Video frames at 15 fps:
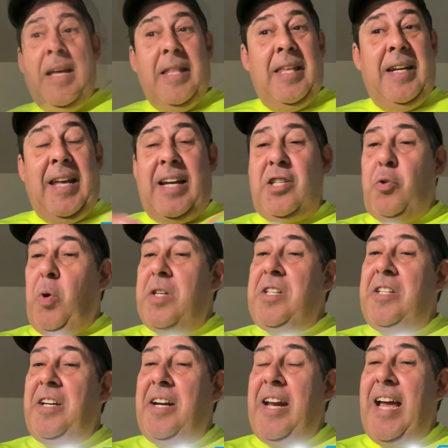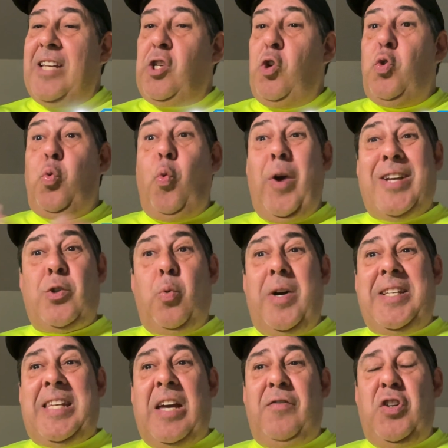The next question they're going to ask you is, which
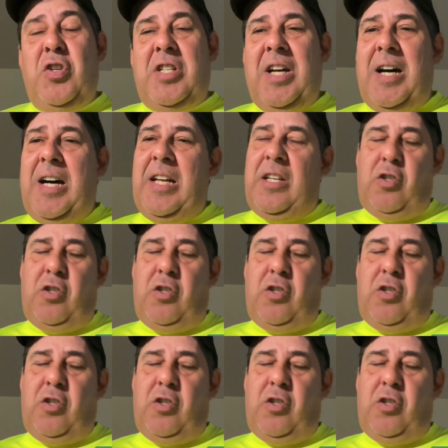ones have you done?